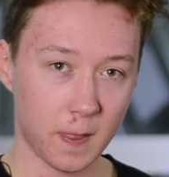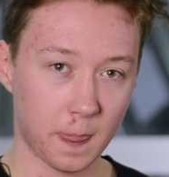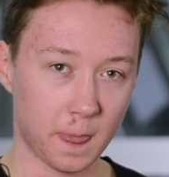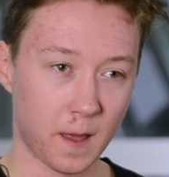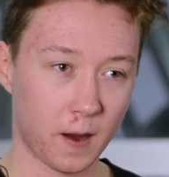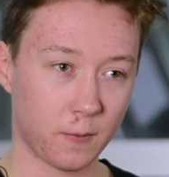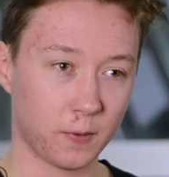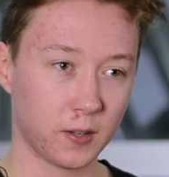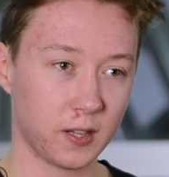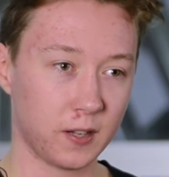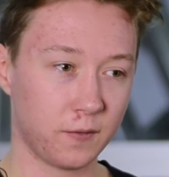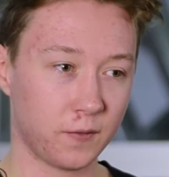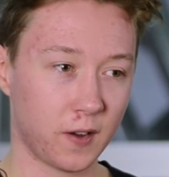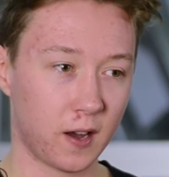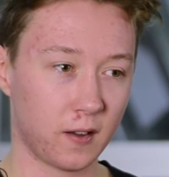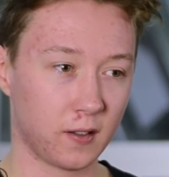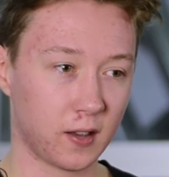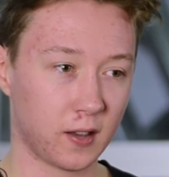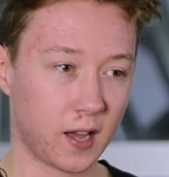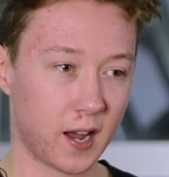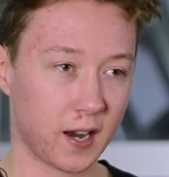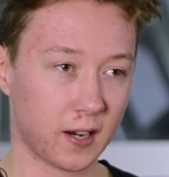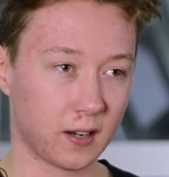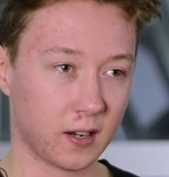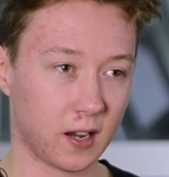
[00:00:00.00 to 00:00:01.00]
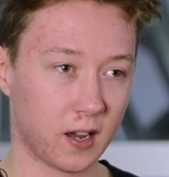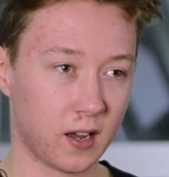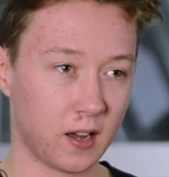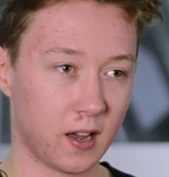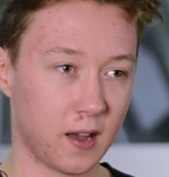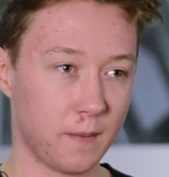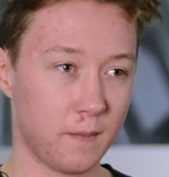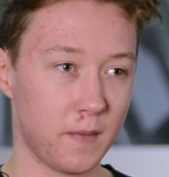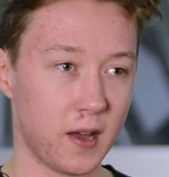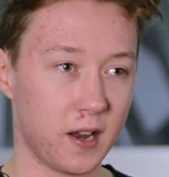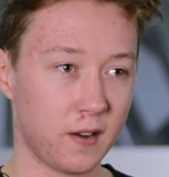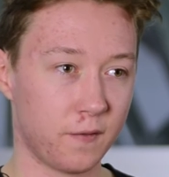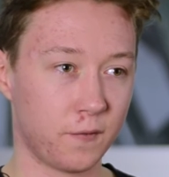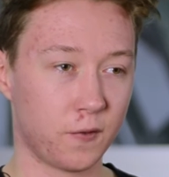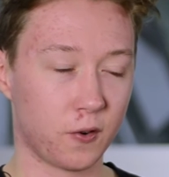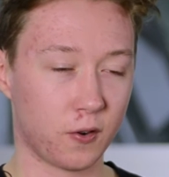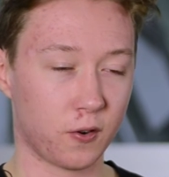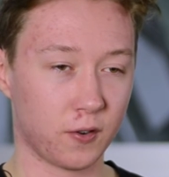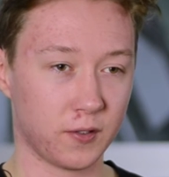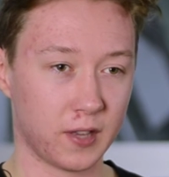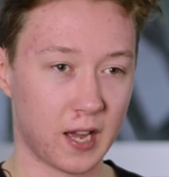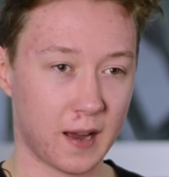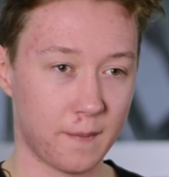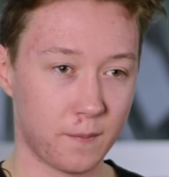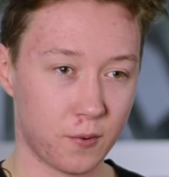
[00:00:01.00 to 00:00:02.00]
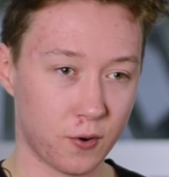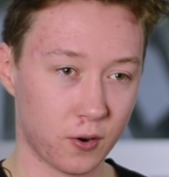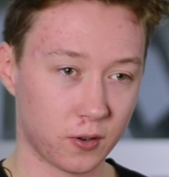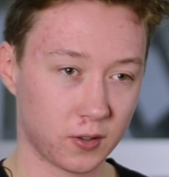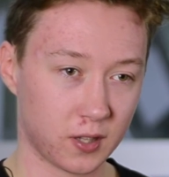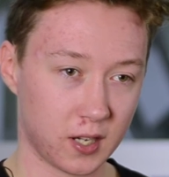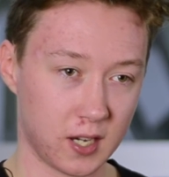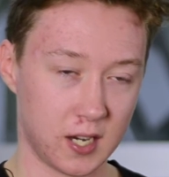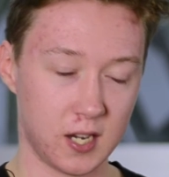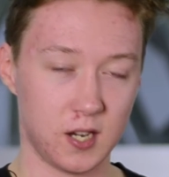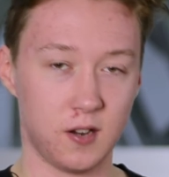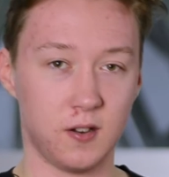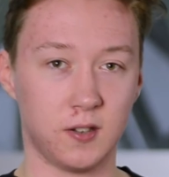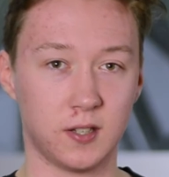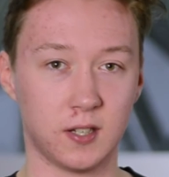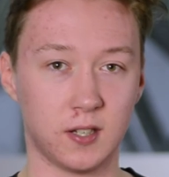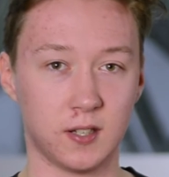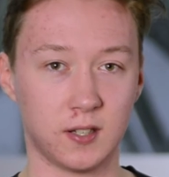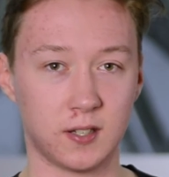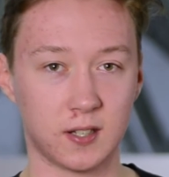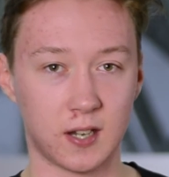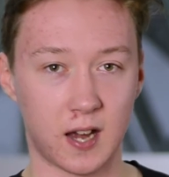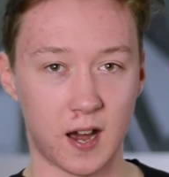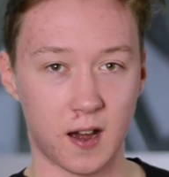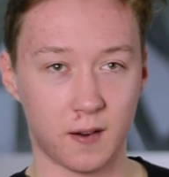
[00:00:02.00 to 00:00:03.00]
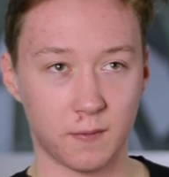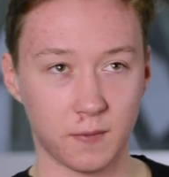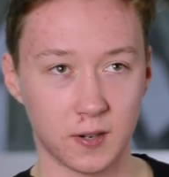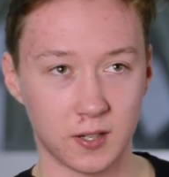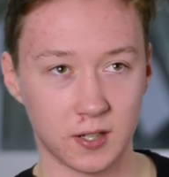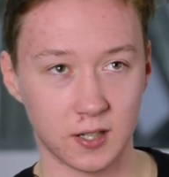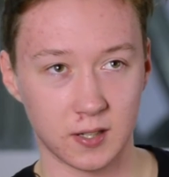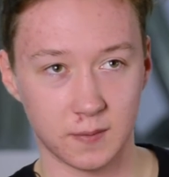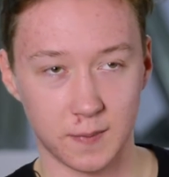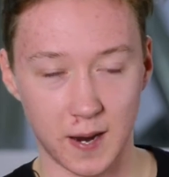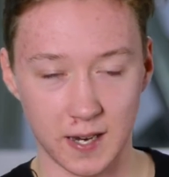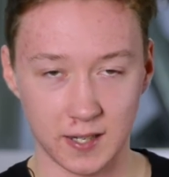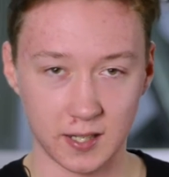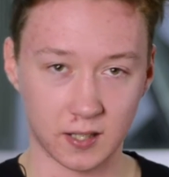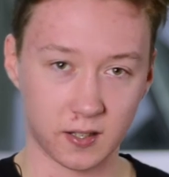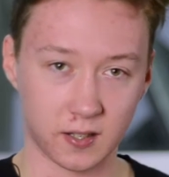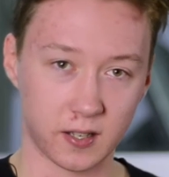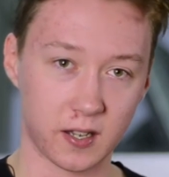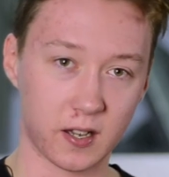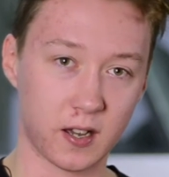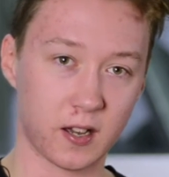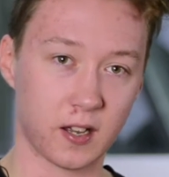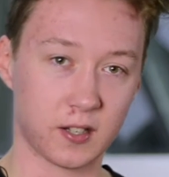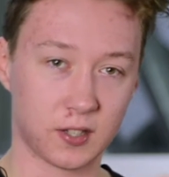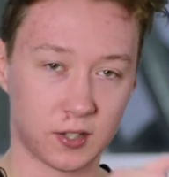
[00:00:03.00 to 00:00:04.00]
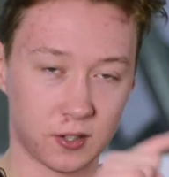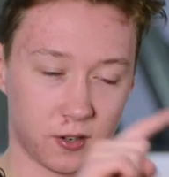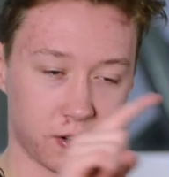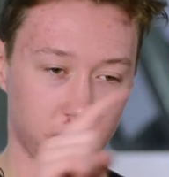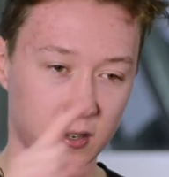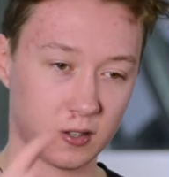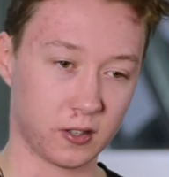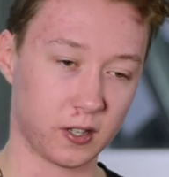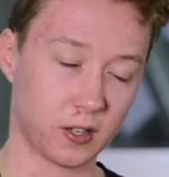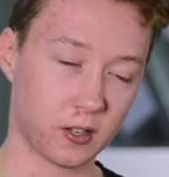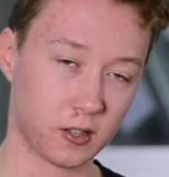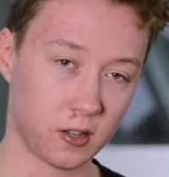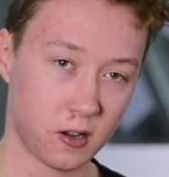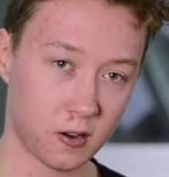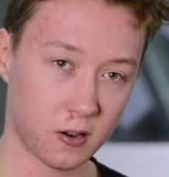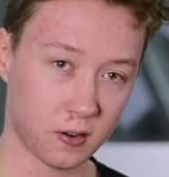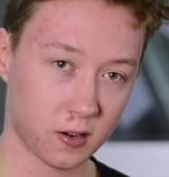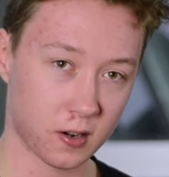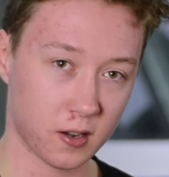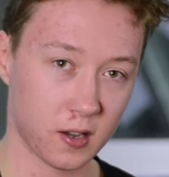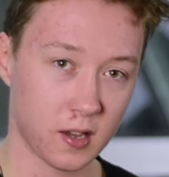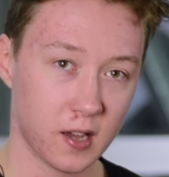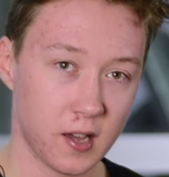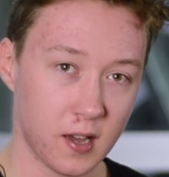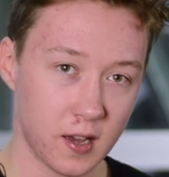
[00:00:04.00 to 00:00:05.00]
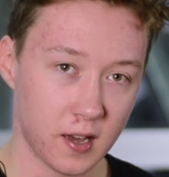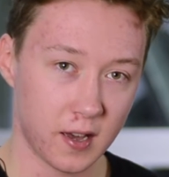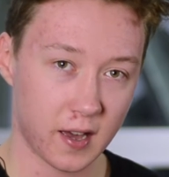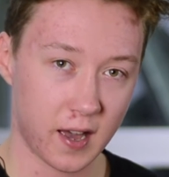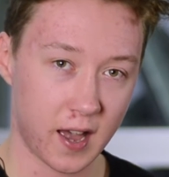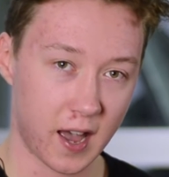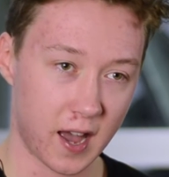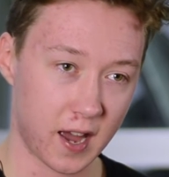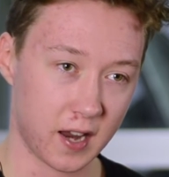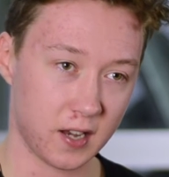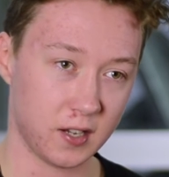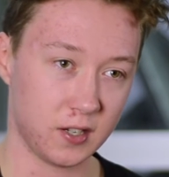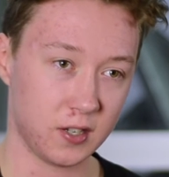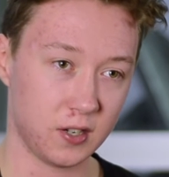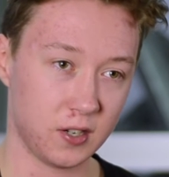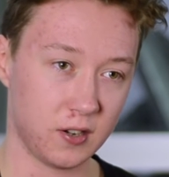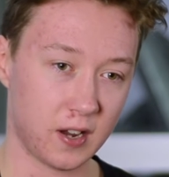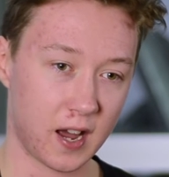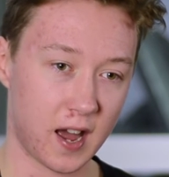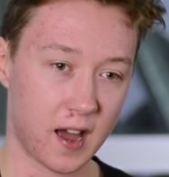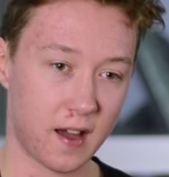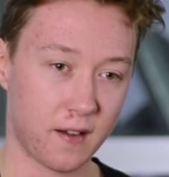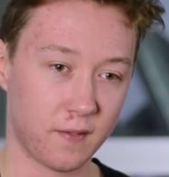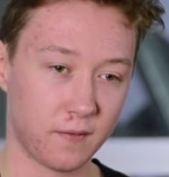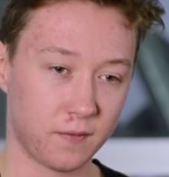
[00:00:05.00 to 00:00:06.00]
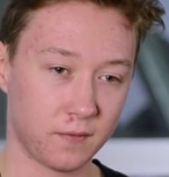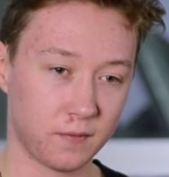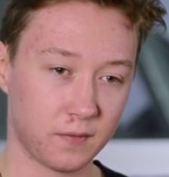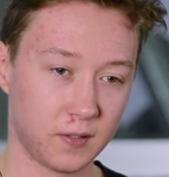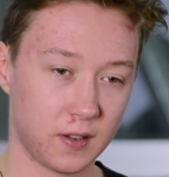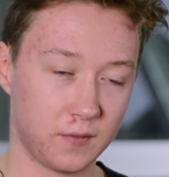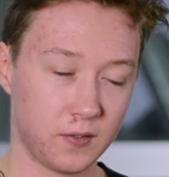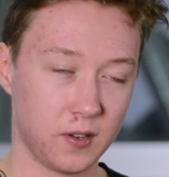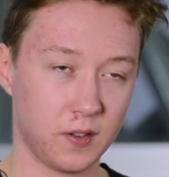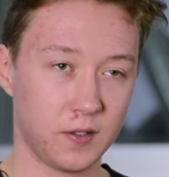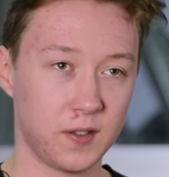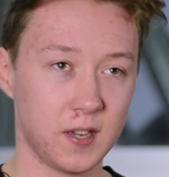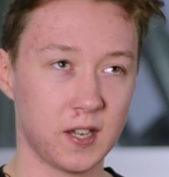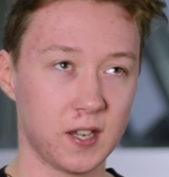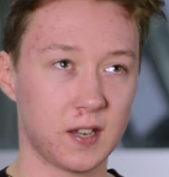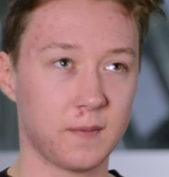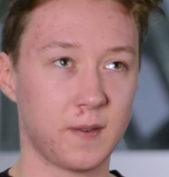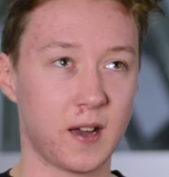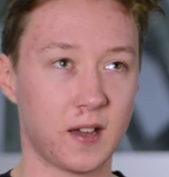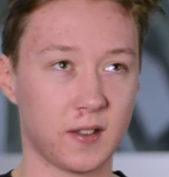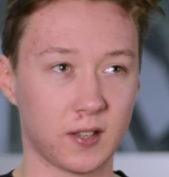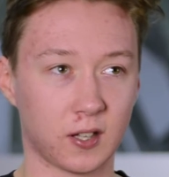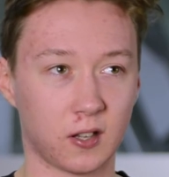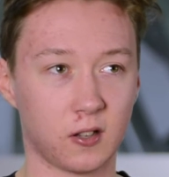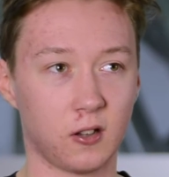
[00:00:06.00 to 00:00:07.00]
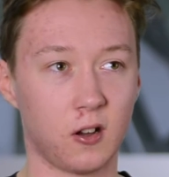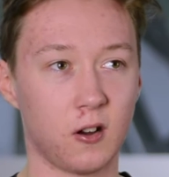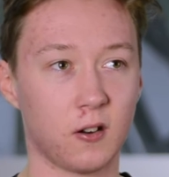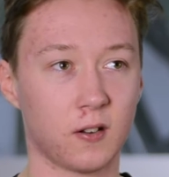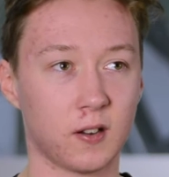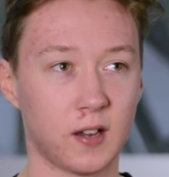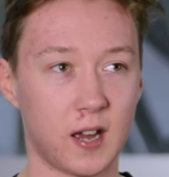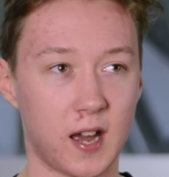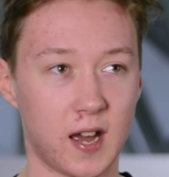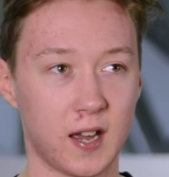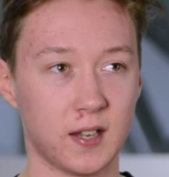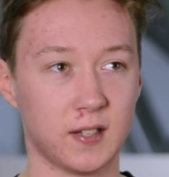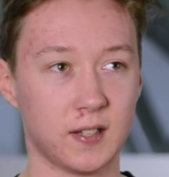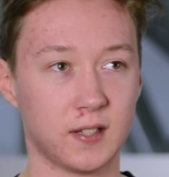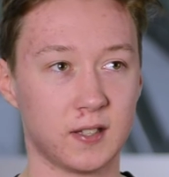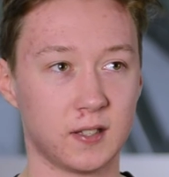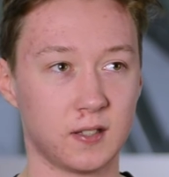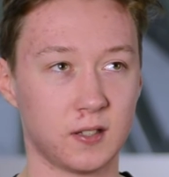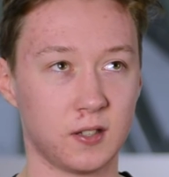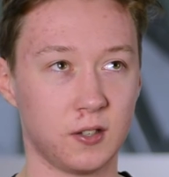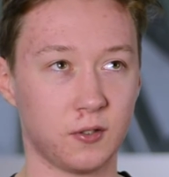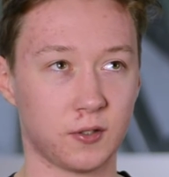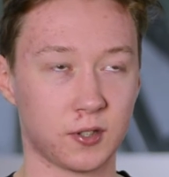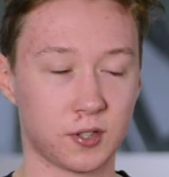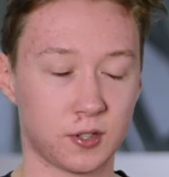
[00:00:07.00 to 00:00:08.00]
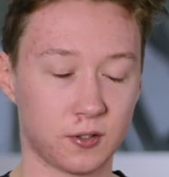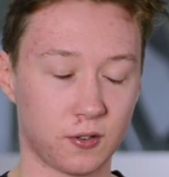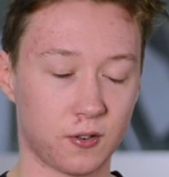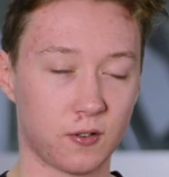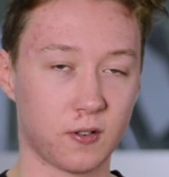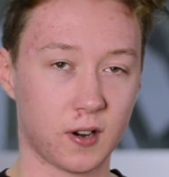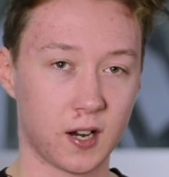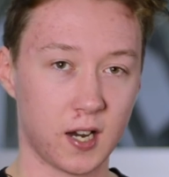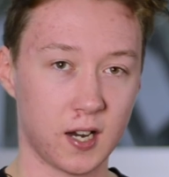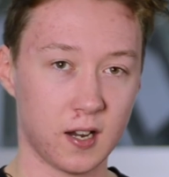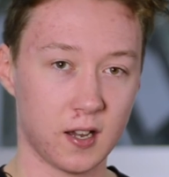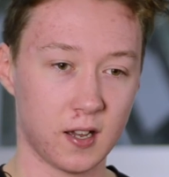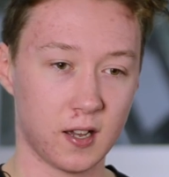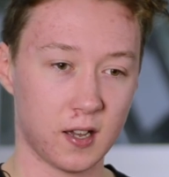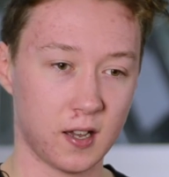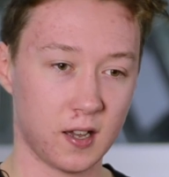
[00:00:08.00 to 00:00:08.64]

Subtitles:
I really felt like a metaphor in that book that he uses, which is basically a circular clock, and if you think about the clock as your story,